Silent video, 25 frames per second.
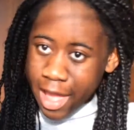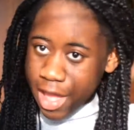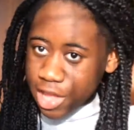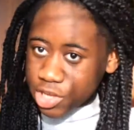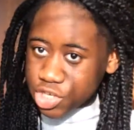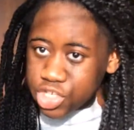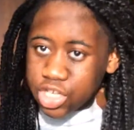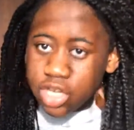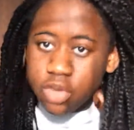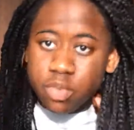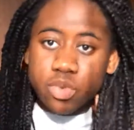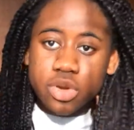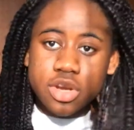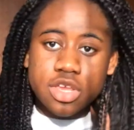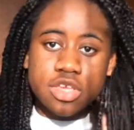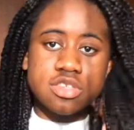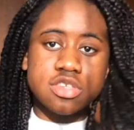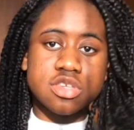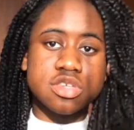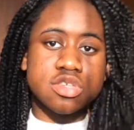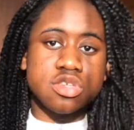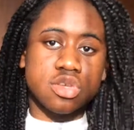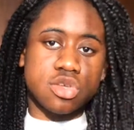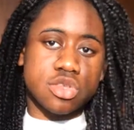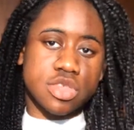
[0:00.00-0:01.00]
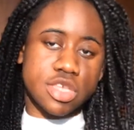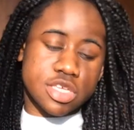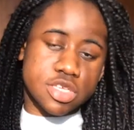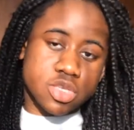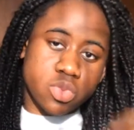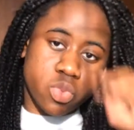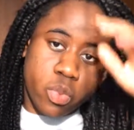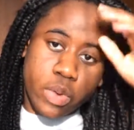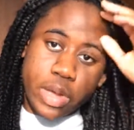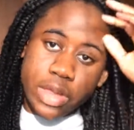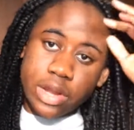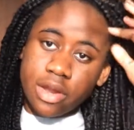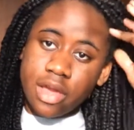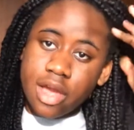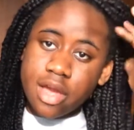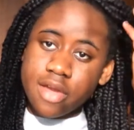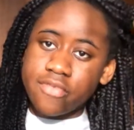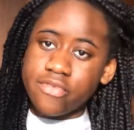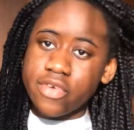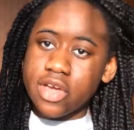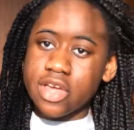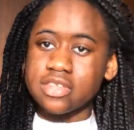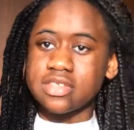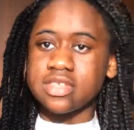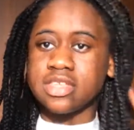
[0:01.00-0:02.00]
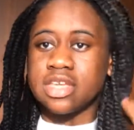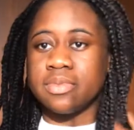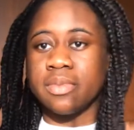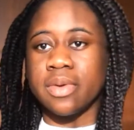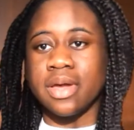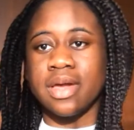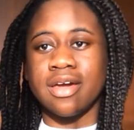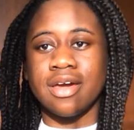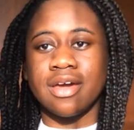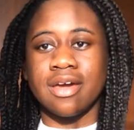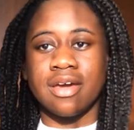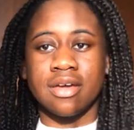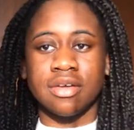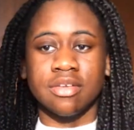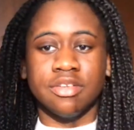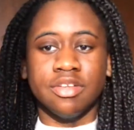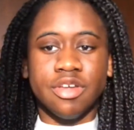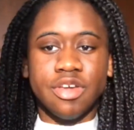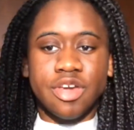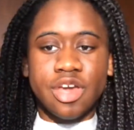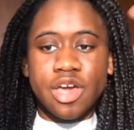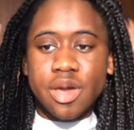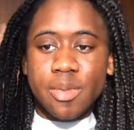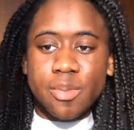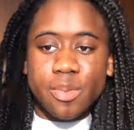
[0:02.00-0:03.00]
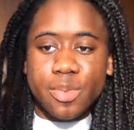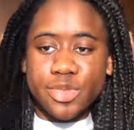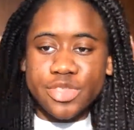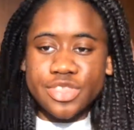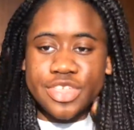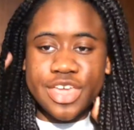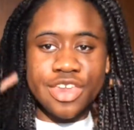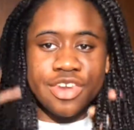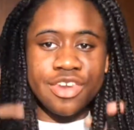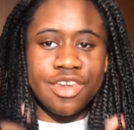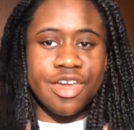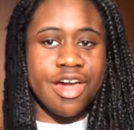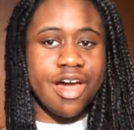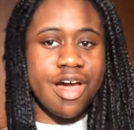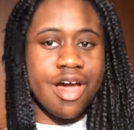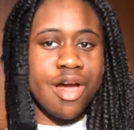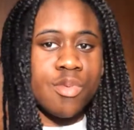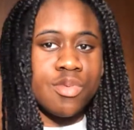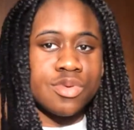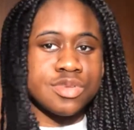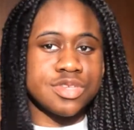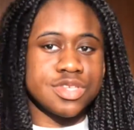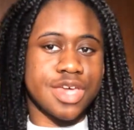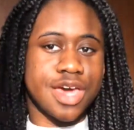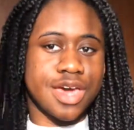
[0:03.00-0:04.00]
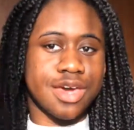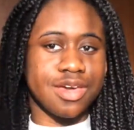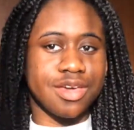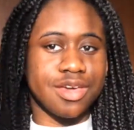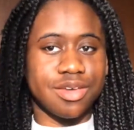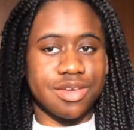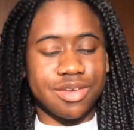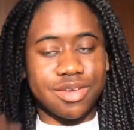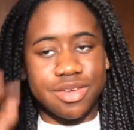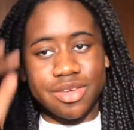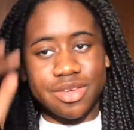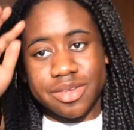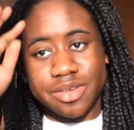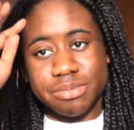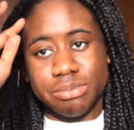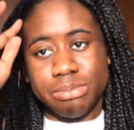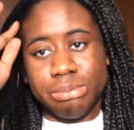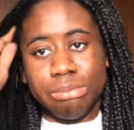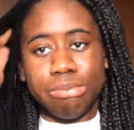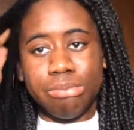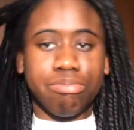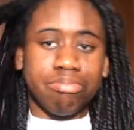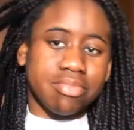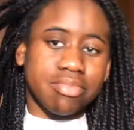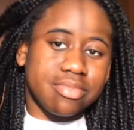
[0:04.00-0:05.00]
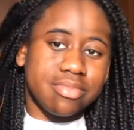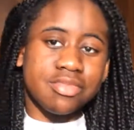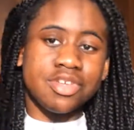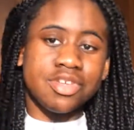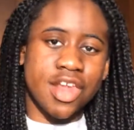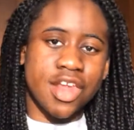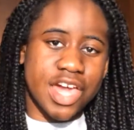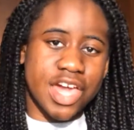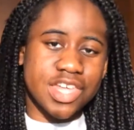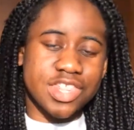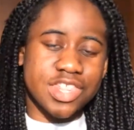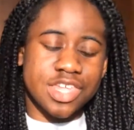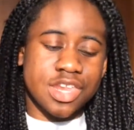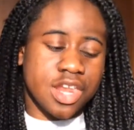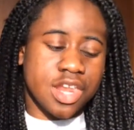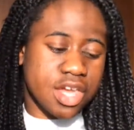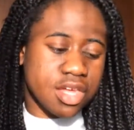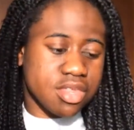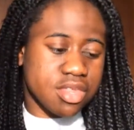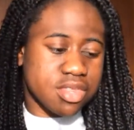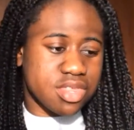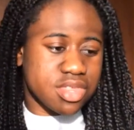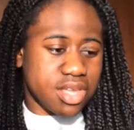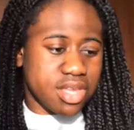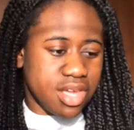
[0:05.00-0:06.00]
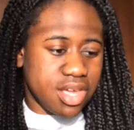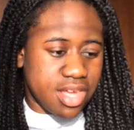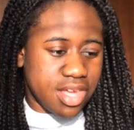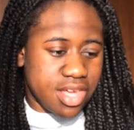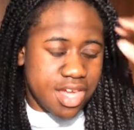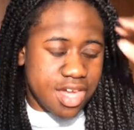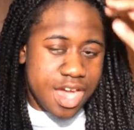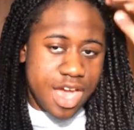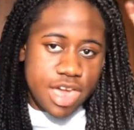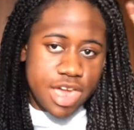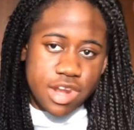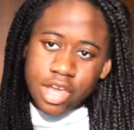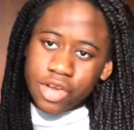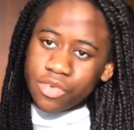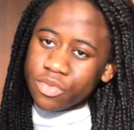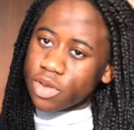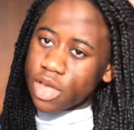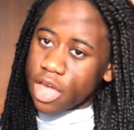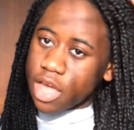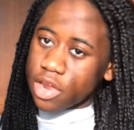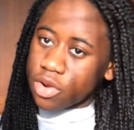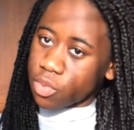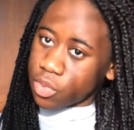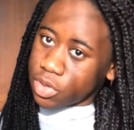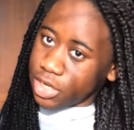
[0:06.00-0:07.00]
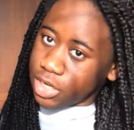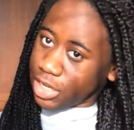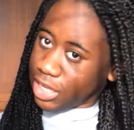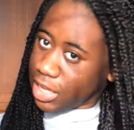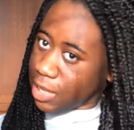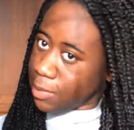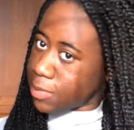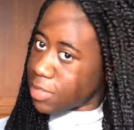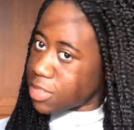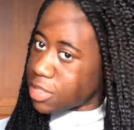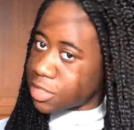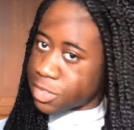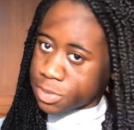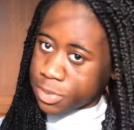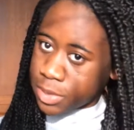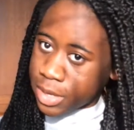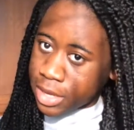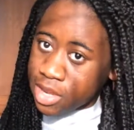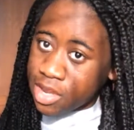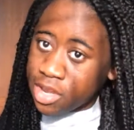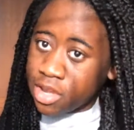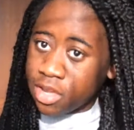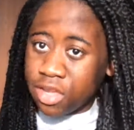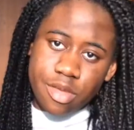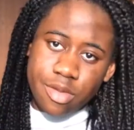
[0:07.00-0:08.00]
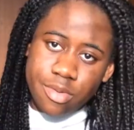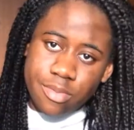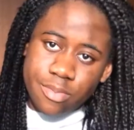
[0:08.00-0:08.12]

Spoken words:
I actually wanted to do this when I first did my hair, but then I was like, I like the length and I kind of want to keep it this way.